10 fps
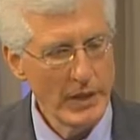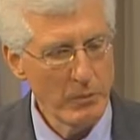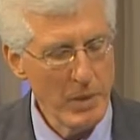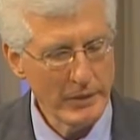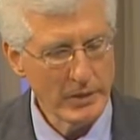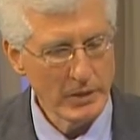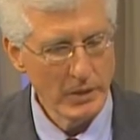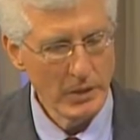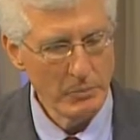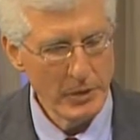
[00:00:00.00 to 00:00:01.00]
only have about
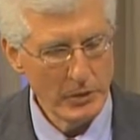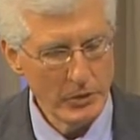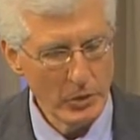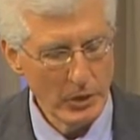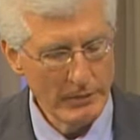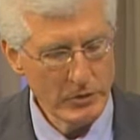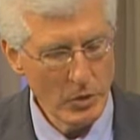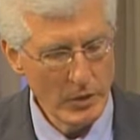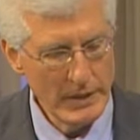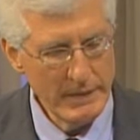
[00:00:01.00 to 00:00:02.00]
a minute or so left,
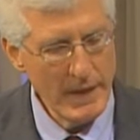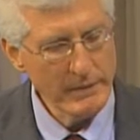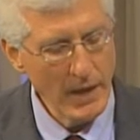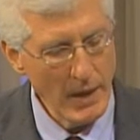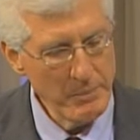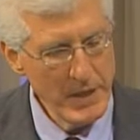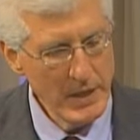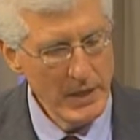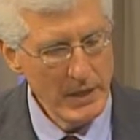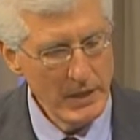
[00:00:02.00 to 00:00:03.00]
so in that time,
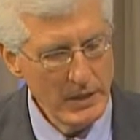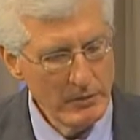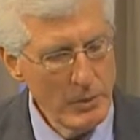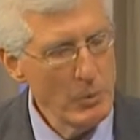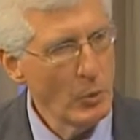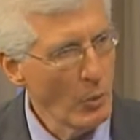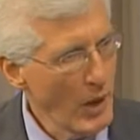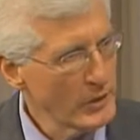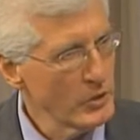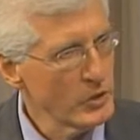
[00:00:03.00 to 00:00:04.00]
for people who are
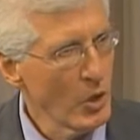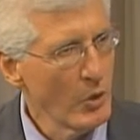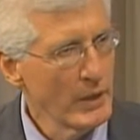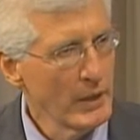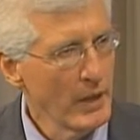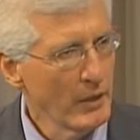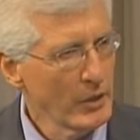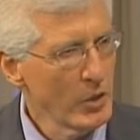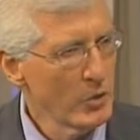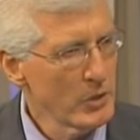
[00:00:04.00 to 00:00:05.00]
watching the show and
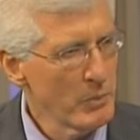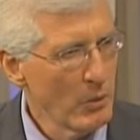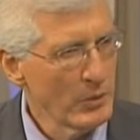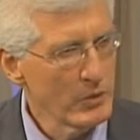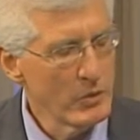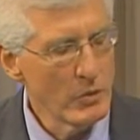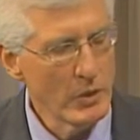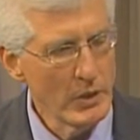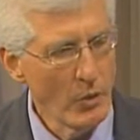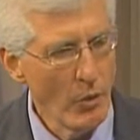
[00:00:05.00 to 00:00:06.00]
are curious about what to
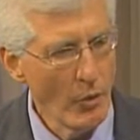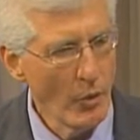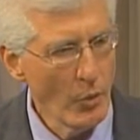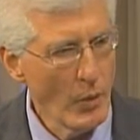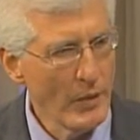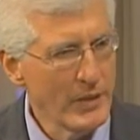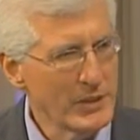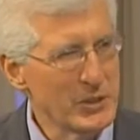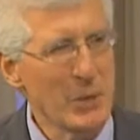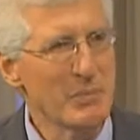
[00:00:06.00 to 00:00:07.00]
do or whether
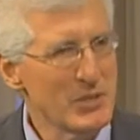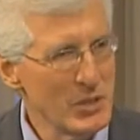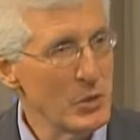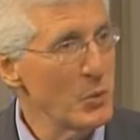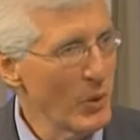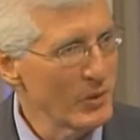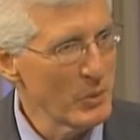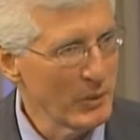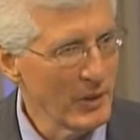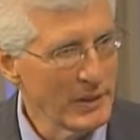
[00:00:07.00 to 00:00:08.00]
they should come see you or
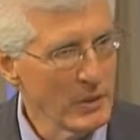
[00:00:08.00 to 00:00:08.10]
someone